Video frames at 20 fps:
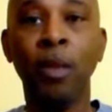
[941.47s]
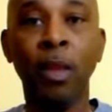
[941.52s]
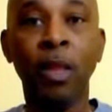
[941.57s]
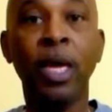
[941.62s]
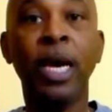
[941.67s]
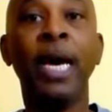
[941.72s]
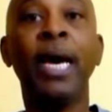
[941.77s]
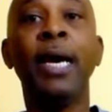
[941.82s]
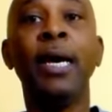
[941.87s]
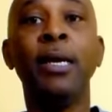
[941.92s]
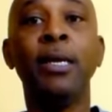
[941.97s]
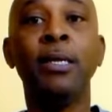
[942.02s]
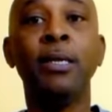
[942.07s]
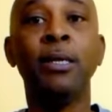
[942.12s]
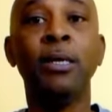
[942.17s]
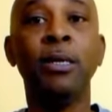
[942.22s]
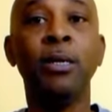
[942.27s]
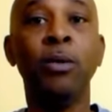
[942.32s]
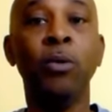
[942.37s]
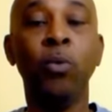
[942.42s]
That
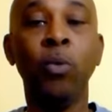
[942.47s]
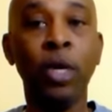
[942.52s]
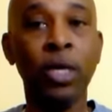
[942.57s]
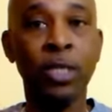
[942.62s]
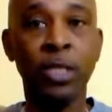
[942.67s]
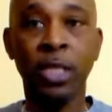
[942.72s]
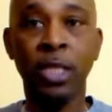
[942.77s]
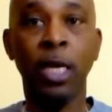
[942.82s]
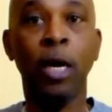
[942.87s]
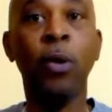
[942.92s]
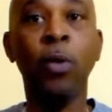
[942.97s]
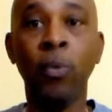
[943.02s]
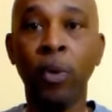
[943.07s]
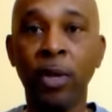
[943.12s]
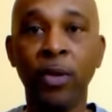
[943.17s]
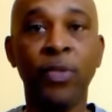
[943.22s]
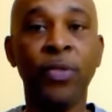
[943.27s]
was the only